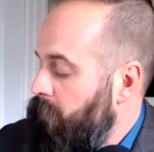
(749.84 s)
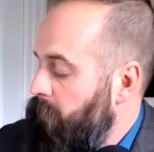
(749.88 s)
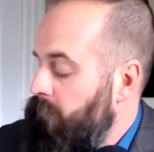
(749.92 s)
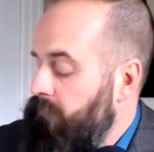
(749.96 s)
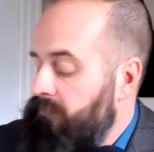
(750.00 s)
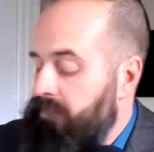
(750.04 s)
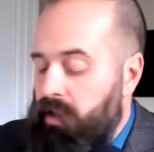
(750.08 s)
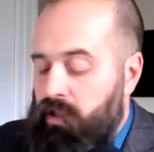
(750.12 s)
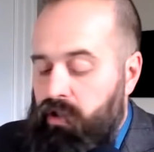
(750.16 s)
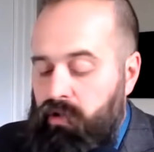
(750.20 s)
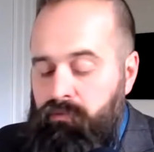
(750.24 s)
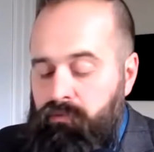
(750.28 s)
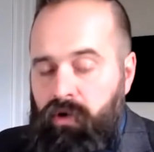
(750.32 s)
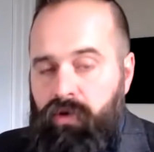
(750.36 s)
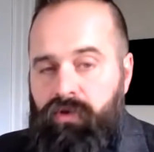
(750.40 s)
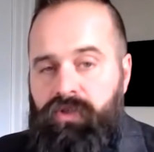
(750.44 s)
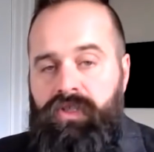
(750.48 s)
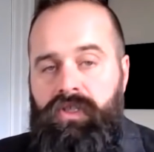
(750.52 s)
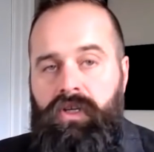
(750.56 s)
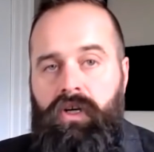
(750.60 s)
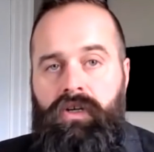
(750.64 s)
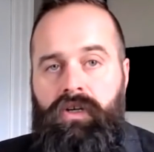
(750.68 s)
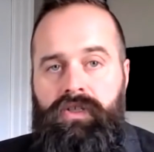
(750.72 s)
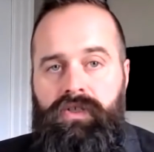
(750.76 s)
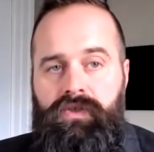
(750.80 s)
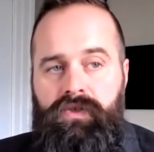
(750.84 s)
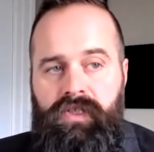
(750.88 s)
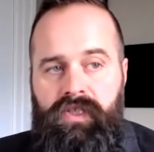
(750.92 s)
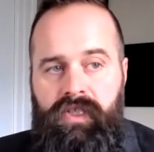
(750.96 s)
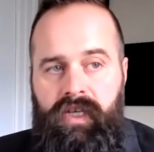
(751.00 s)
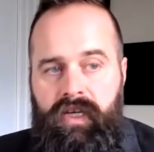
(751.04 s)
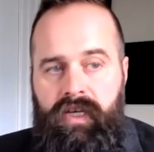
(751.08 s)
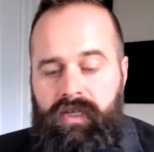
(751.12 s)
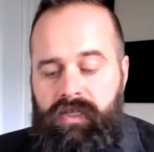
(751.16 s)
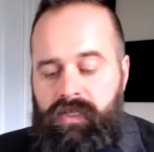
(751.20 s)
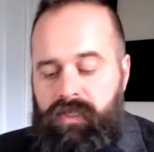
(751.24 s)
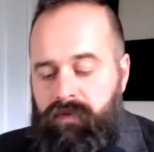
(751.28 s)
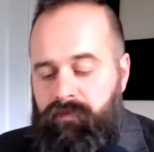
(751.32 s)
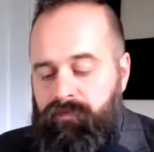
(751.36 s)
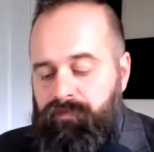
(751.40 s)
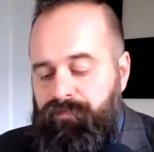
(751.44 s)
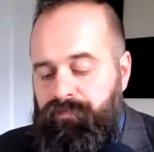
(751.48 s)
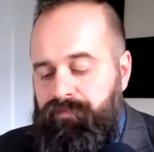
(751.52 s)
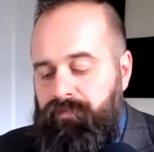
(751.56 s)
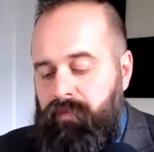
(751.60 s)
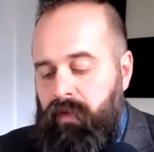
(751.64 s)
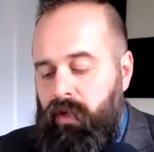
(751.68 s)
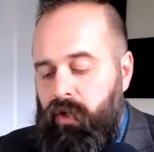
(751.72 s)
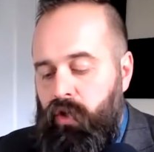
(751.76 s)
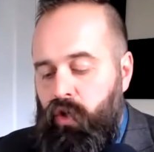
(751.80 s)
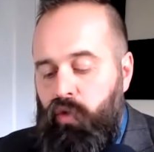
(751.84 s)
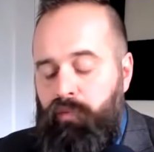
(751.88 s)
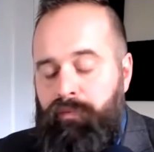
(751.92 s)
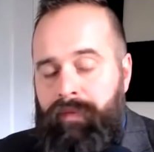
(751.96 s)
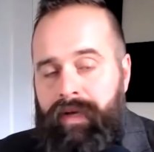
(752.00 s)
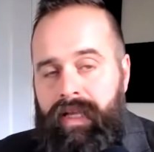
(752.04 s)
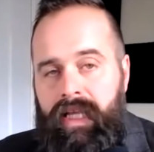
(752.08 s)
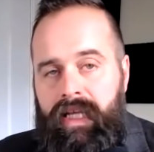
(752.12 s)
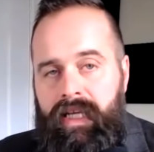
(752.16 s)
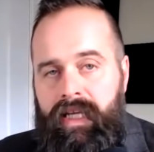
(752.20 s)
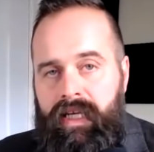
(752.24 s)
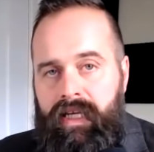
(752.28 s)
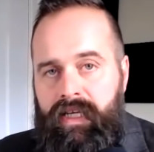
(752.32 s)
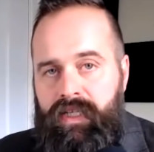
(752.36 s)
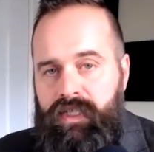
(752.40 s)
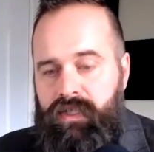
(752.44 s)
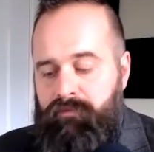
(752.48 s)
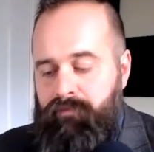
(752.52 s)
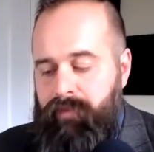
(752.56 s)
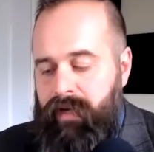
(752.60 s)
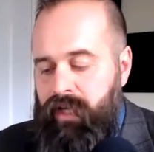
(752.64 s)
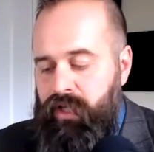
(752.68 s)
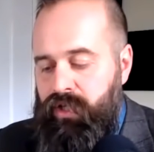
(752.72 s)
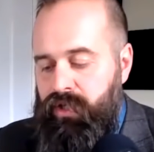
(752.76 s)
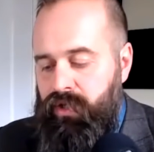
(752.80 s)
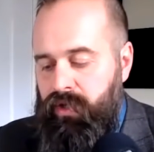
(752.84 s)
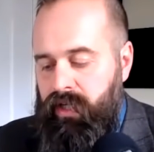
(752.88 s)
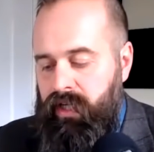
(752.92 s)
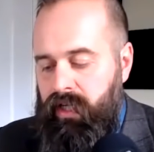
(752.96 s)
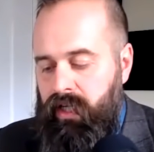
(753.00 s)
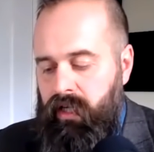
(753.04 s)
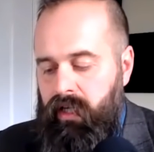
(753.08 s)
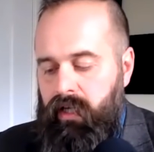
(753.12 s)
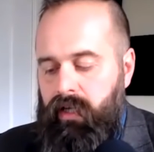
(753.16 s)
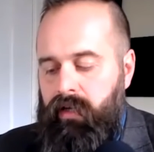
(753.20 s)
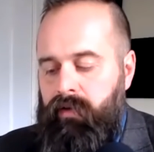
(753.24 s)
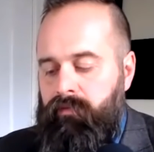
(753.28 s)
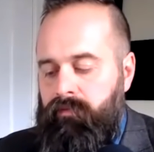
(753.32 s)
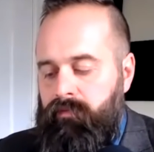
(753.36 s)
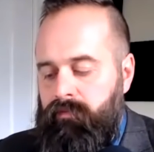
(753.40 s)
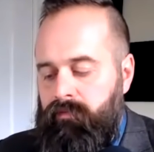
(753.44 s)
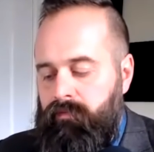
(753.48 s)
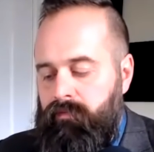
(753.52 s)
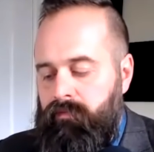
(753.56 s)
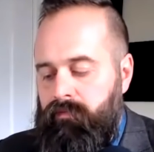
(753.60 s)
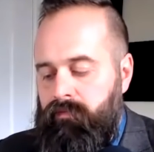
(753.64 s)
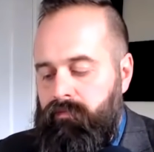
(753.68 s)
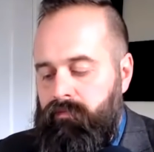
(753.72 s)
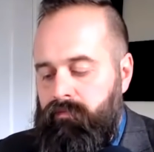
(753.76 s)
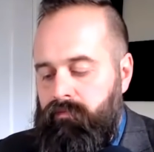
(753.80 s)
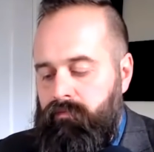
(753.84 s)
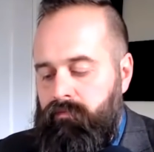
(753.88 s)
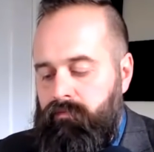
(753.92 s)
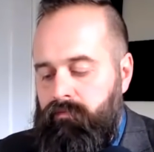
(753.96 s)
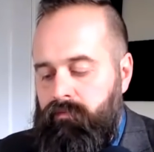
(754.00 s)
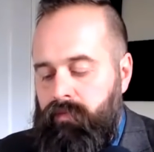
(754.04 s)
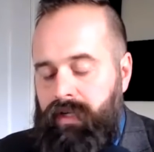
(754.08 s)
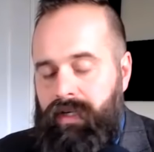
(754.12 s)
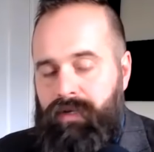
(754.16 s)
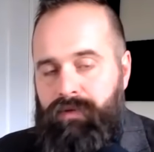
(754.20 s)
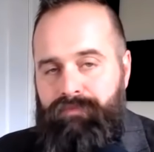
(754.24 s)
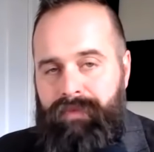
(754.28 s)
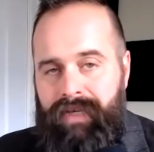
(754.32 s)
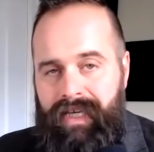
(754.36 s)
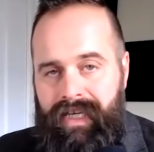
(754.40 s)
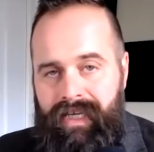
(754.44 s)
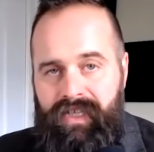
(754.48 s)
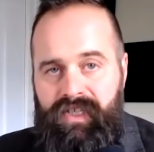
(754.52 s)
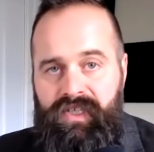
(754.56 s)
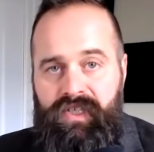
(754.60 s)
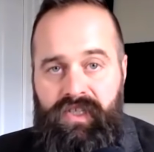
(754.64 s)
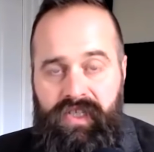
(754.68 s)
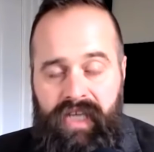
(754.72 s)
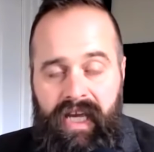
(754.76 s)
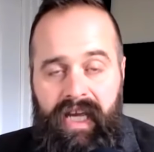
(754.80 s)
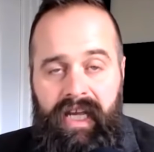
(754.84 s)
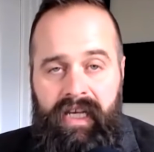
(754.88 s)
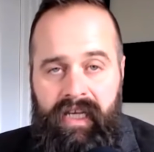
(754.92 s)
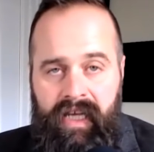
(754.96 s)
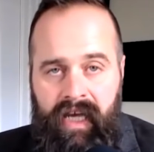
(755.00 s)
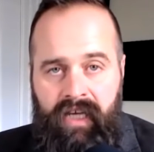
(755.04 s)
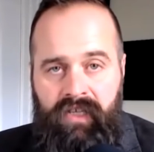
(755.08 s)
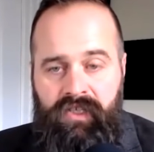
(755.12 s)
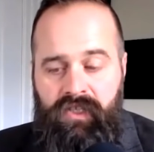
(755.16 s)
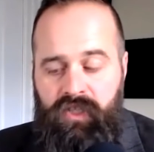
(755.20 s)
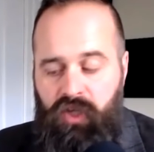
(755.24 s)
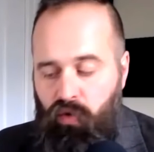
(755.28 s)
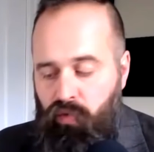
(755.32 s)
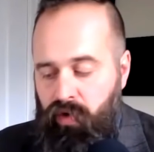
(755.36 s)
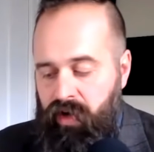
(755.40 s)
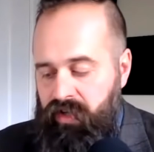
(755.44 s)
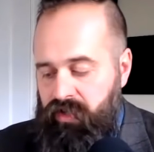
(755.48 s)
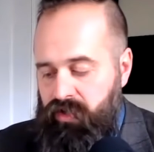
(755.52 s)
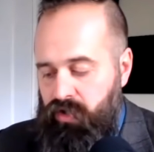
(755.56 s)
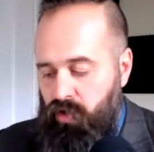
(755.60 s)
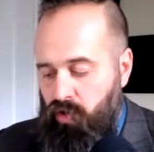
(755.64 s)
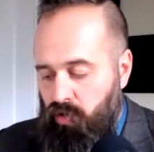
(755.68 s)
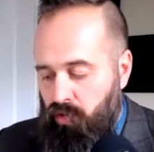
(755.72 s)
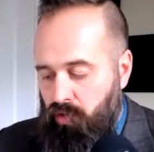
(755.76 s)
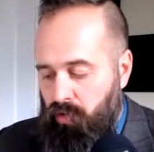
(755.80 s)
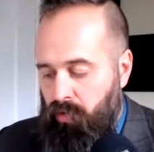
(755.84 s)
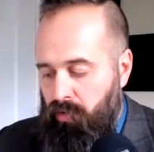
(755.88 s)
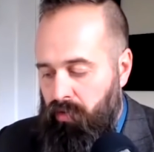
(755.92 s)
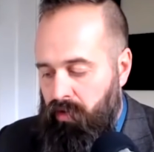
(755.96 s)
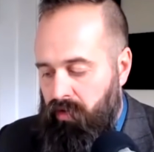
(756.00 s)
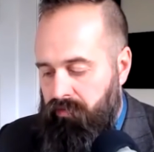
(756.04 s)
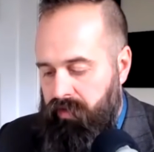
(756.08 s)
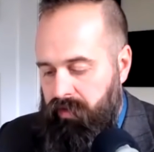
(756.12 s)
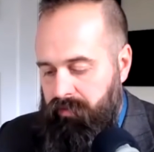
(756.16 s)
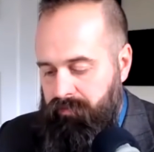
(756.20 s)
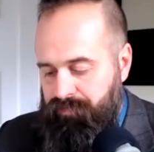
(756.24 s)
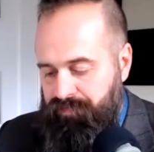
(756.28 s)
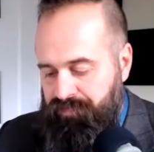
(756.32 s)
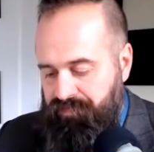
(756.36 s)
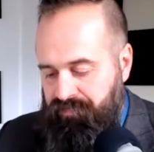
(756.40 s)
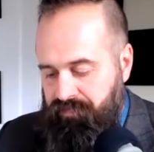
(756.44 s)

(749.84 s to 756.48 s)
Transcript: Father Most also says humility is a major key because Satan has the greatest horror of it.